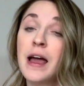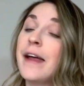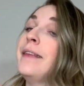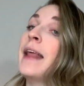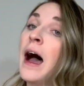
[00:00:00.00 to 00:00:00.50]

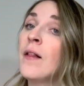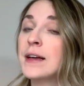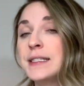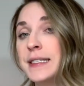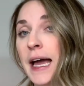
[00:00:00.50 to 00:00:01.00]
Now
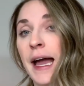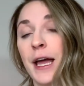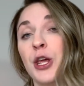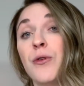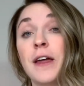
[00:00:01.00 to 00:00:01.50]
let's say
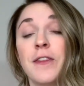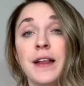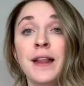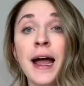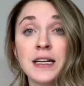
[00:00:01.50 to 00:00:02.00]
you get the
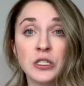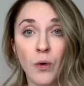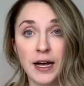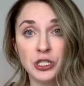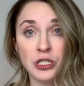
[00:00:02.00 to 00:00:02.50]
next
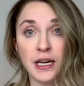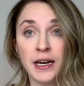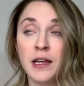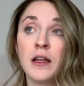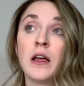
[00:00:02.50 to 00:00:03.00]
question